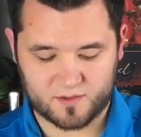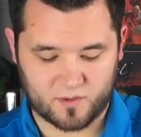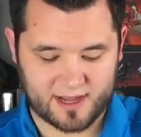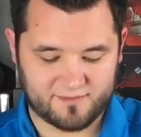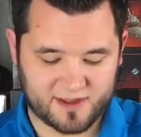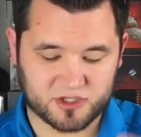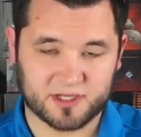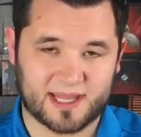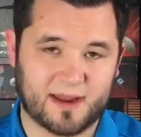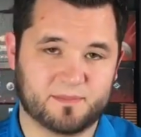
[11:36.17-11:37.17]
What I
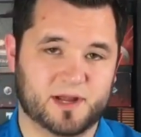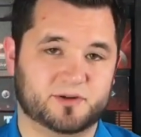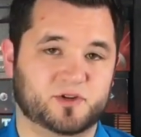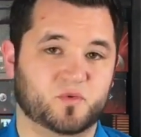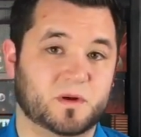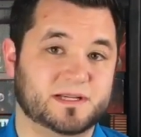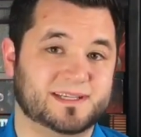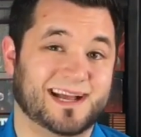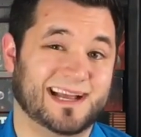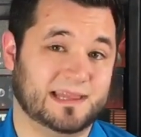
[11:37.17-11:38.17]
eventually came down to
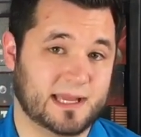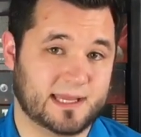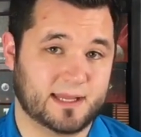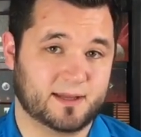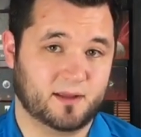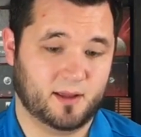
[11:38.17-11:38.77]
was I like it.